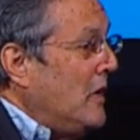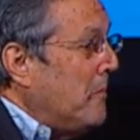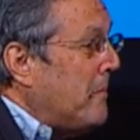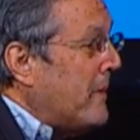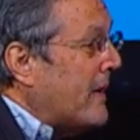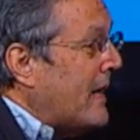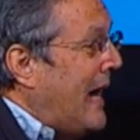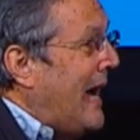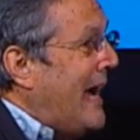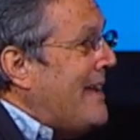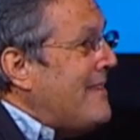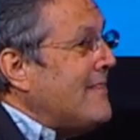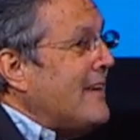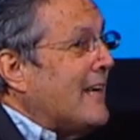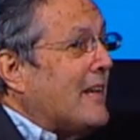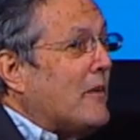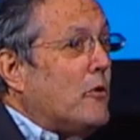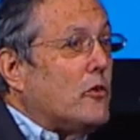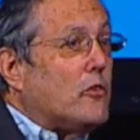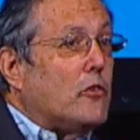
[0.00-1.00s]
But I
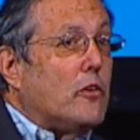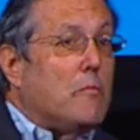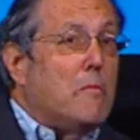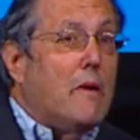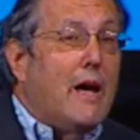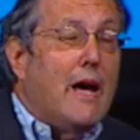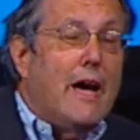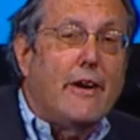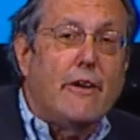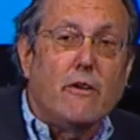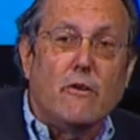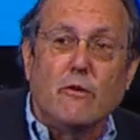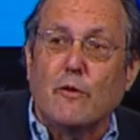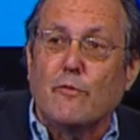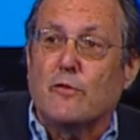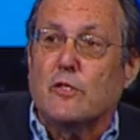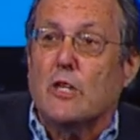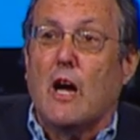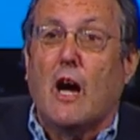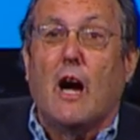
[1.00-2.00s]
think it's a matter
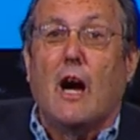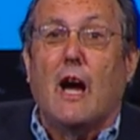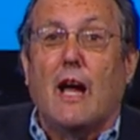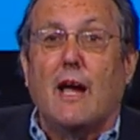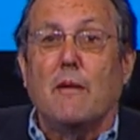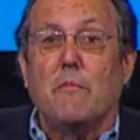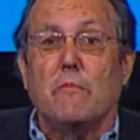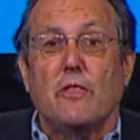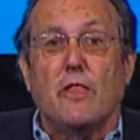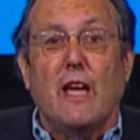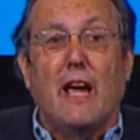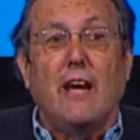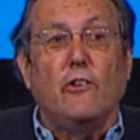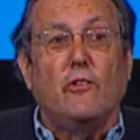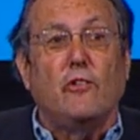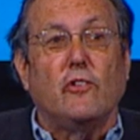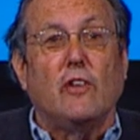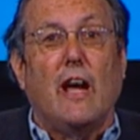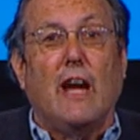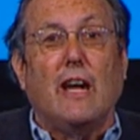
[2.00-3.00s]
of time. They
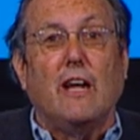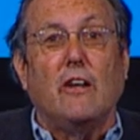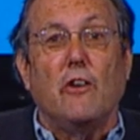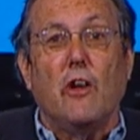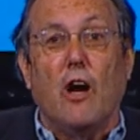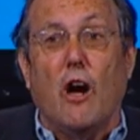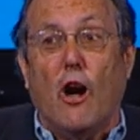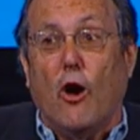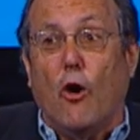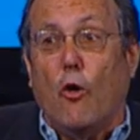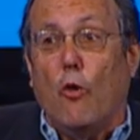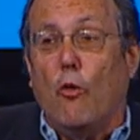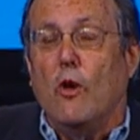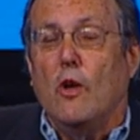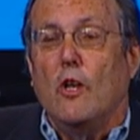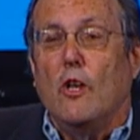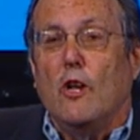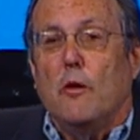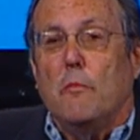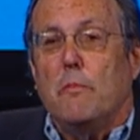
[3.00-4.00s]
say no
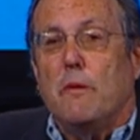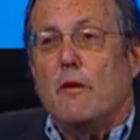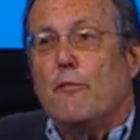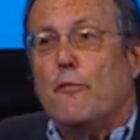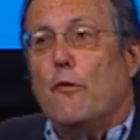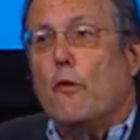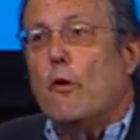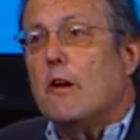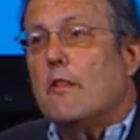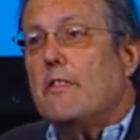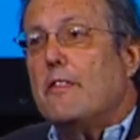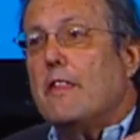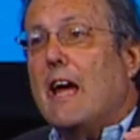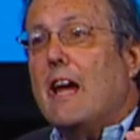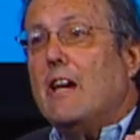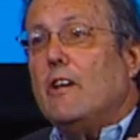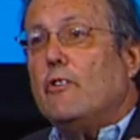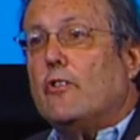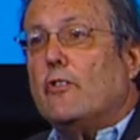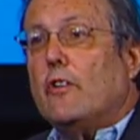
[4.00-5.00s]
before
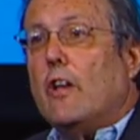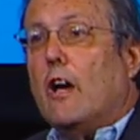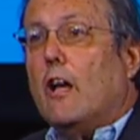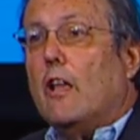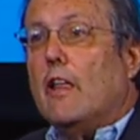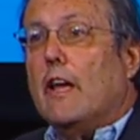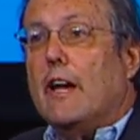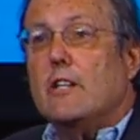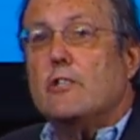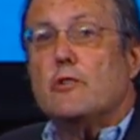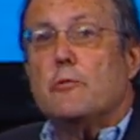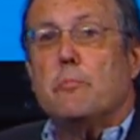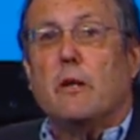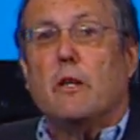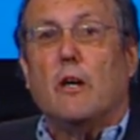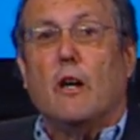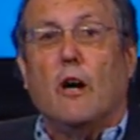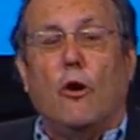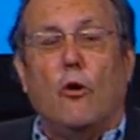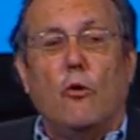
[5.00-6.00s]
they sell
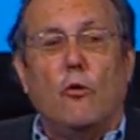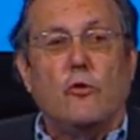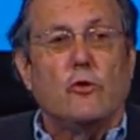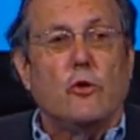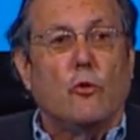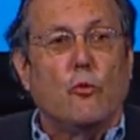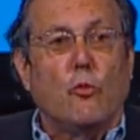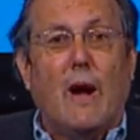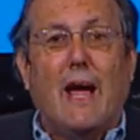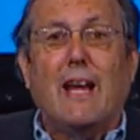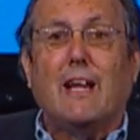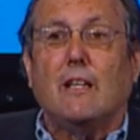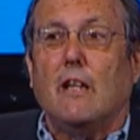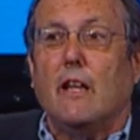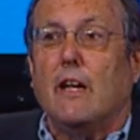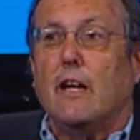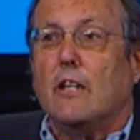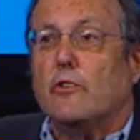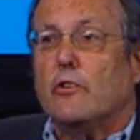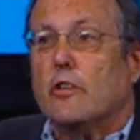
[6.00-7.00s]
HBO
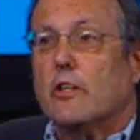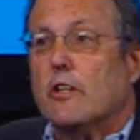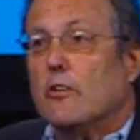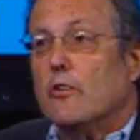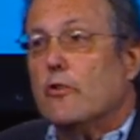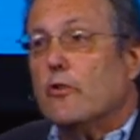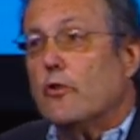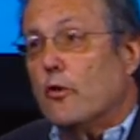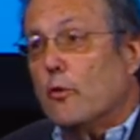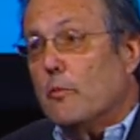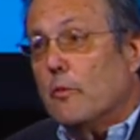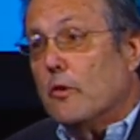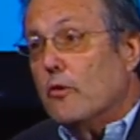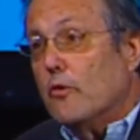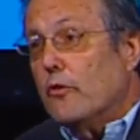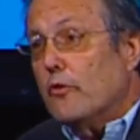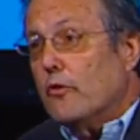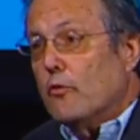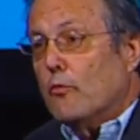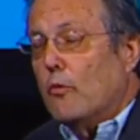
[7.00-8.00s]
directly to
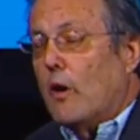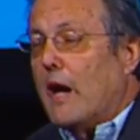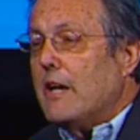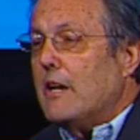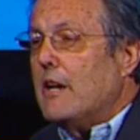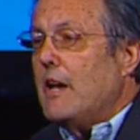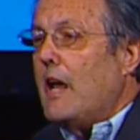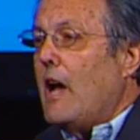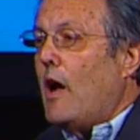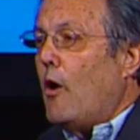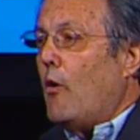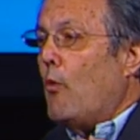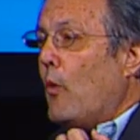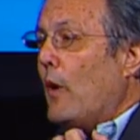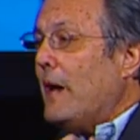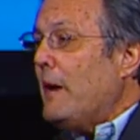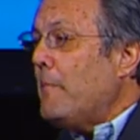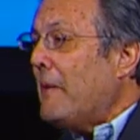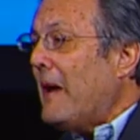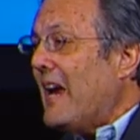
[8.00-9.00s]
consumers. Right now,
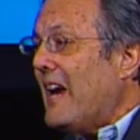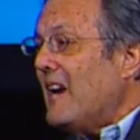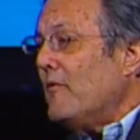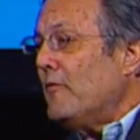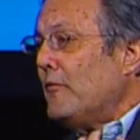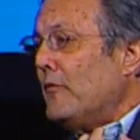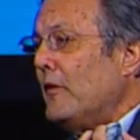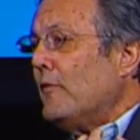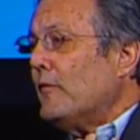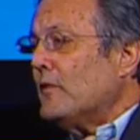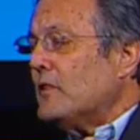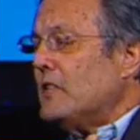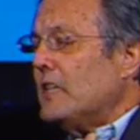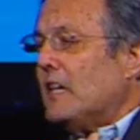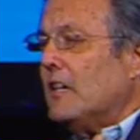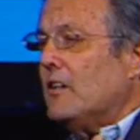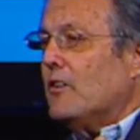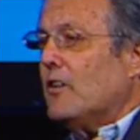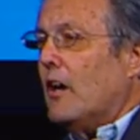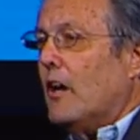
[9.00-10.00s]
we pay
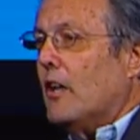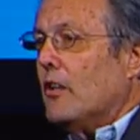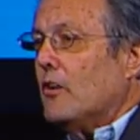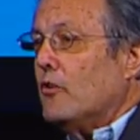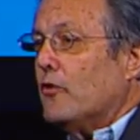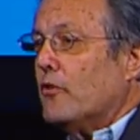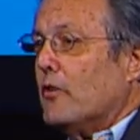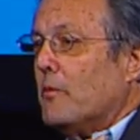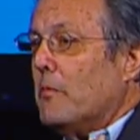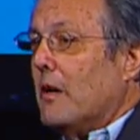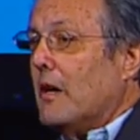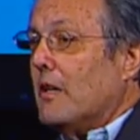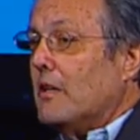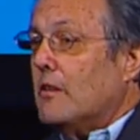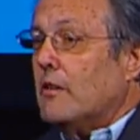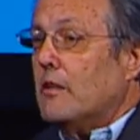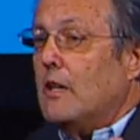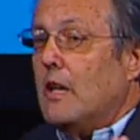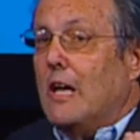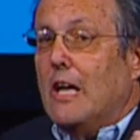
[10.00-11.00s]
$15 a
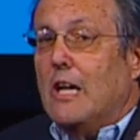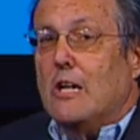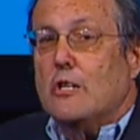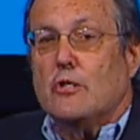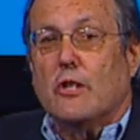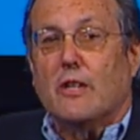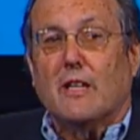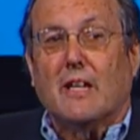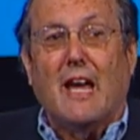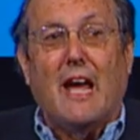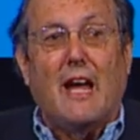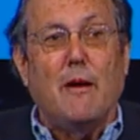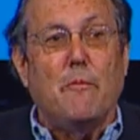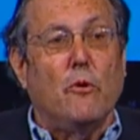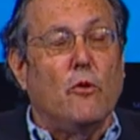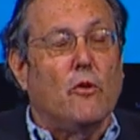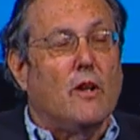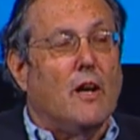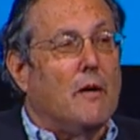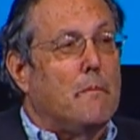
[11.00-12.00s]
month to the
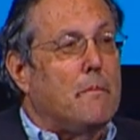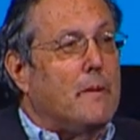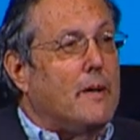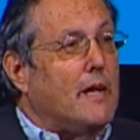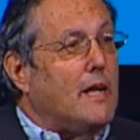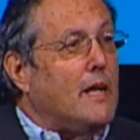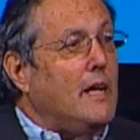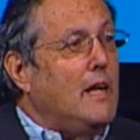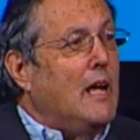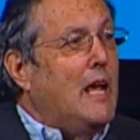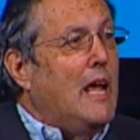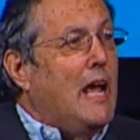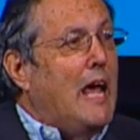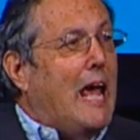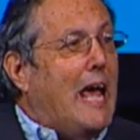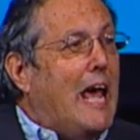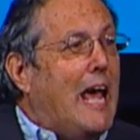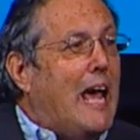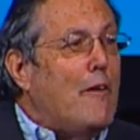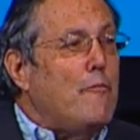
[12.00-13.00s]
cable company.
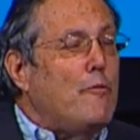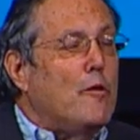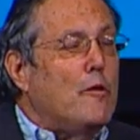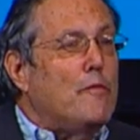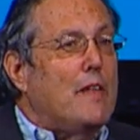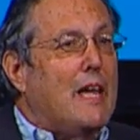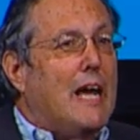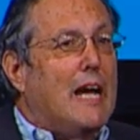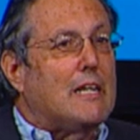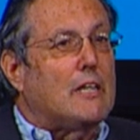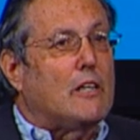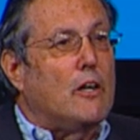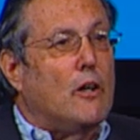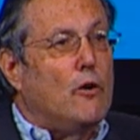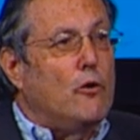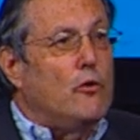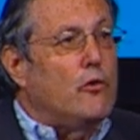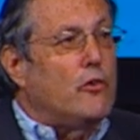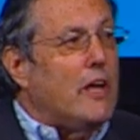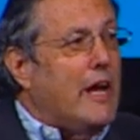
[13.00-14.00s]
Half of that
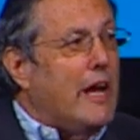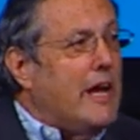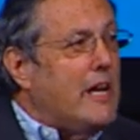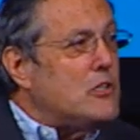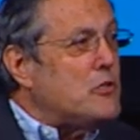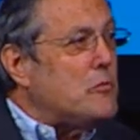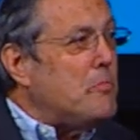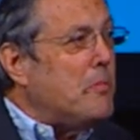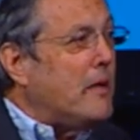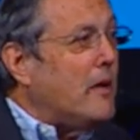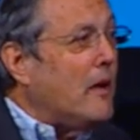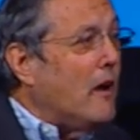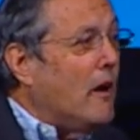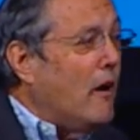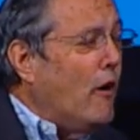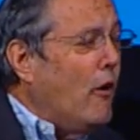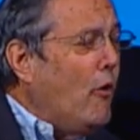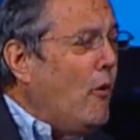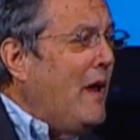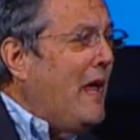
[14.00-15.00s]
goes to
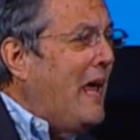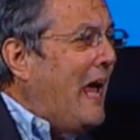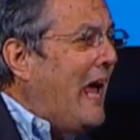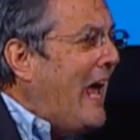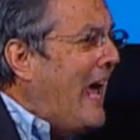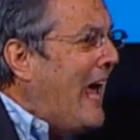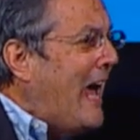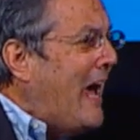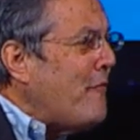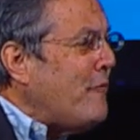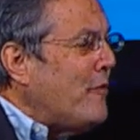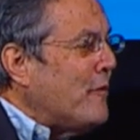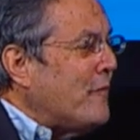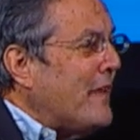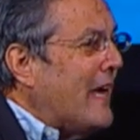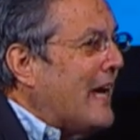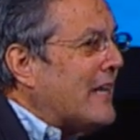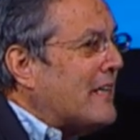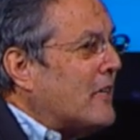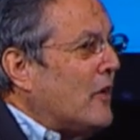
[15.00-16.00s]
HBO, half of
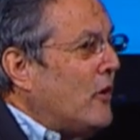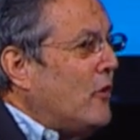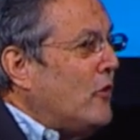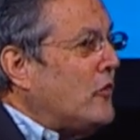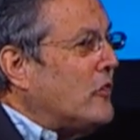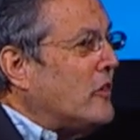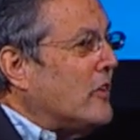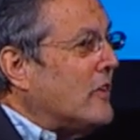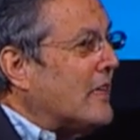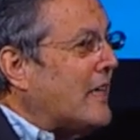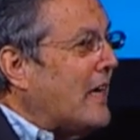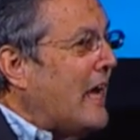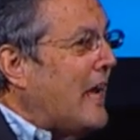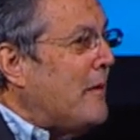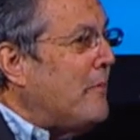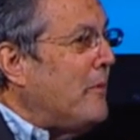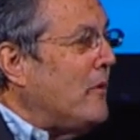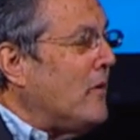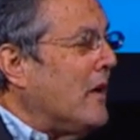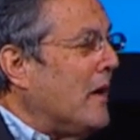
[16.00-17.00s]
that goes to the
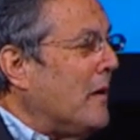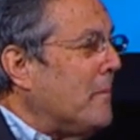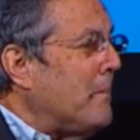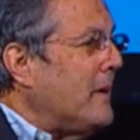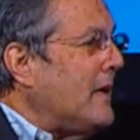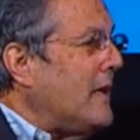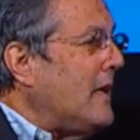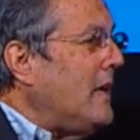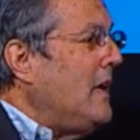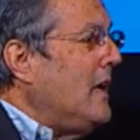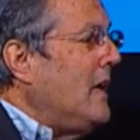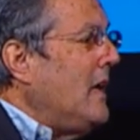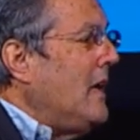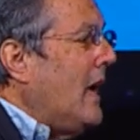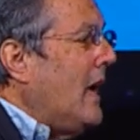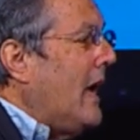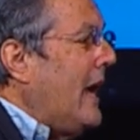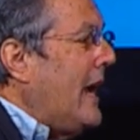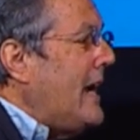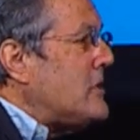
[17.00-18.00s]
cable company.
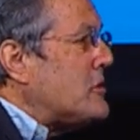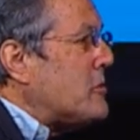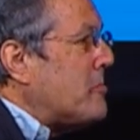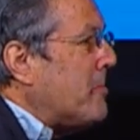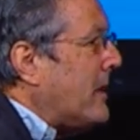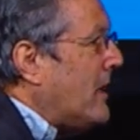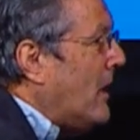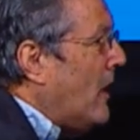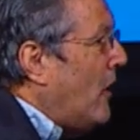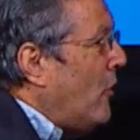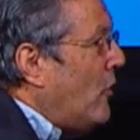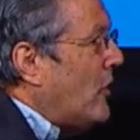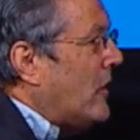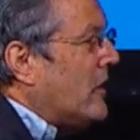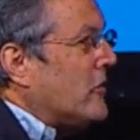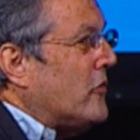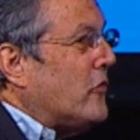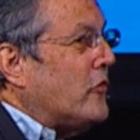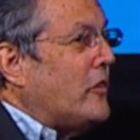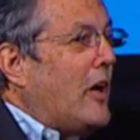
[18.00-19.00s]
HBO
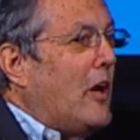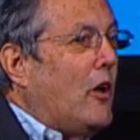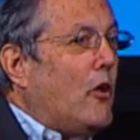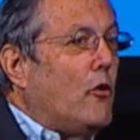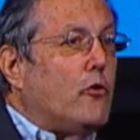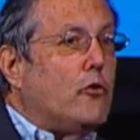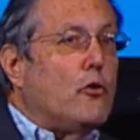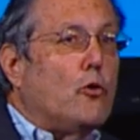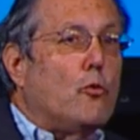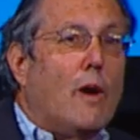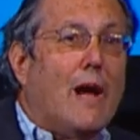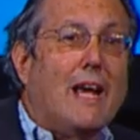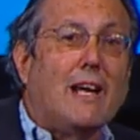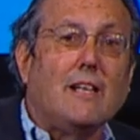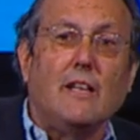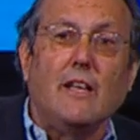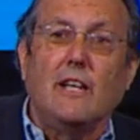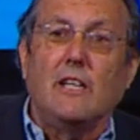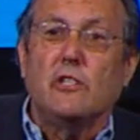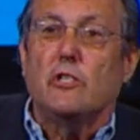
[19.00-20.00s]
can sell
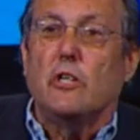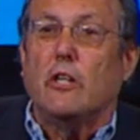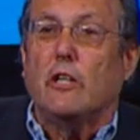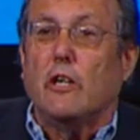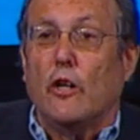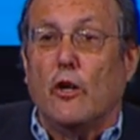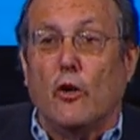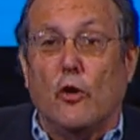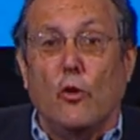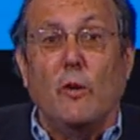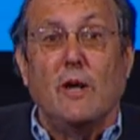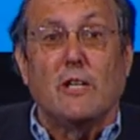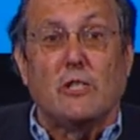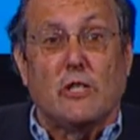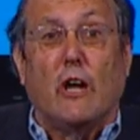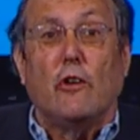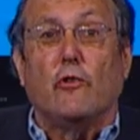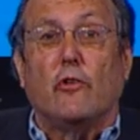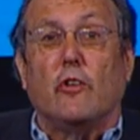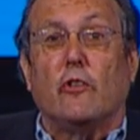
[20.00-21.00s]
directly to you. It
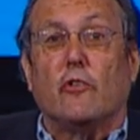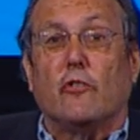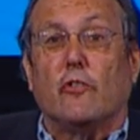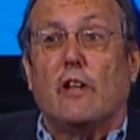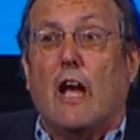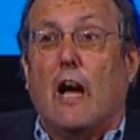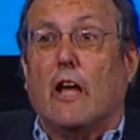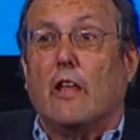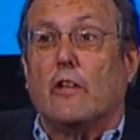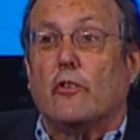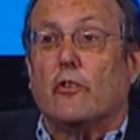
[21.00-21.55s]
does this now.